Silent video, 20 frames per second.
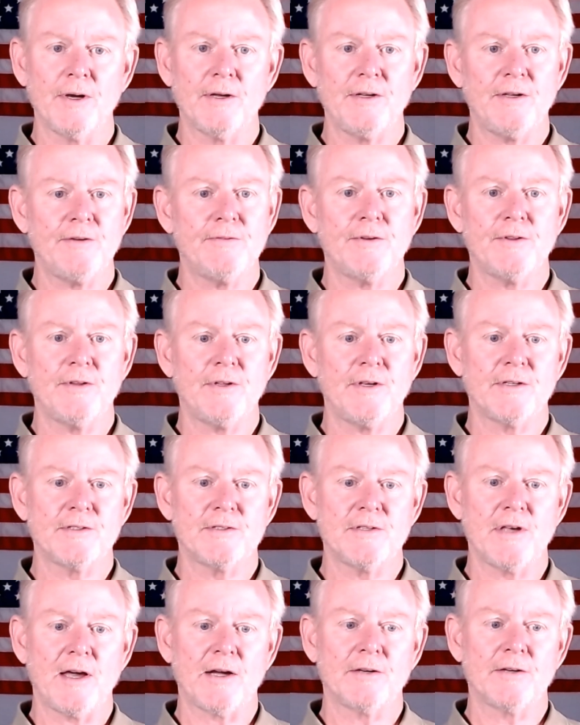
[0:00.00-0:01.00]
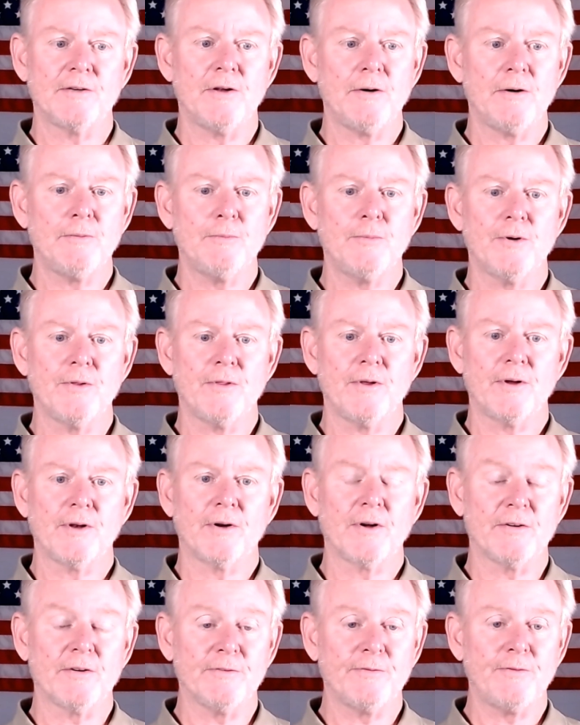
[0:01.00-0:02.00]
and even the exact number that are
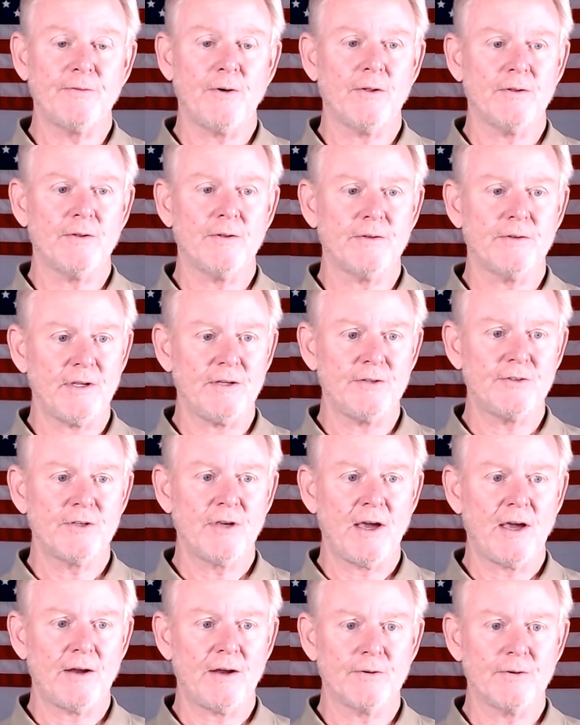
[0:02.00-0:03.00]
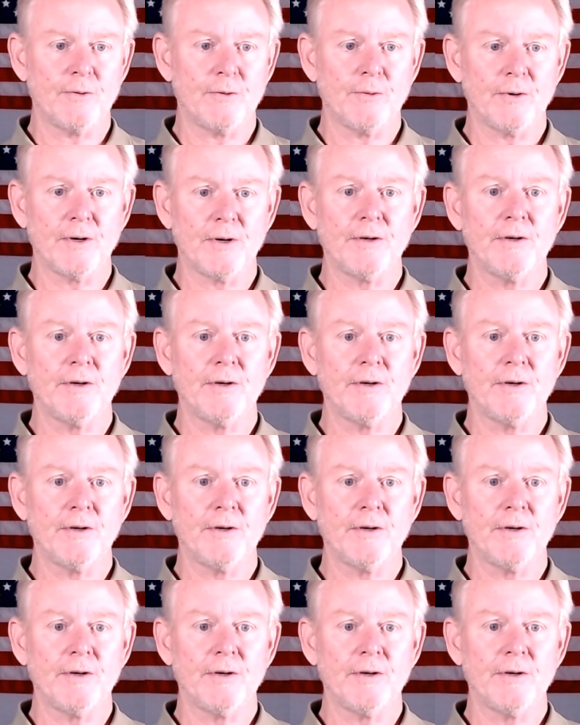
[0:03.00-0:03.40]
going to fall into each category.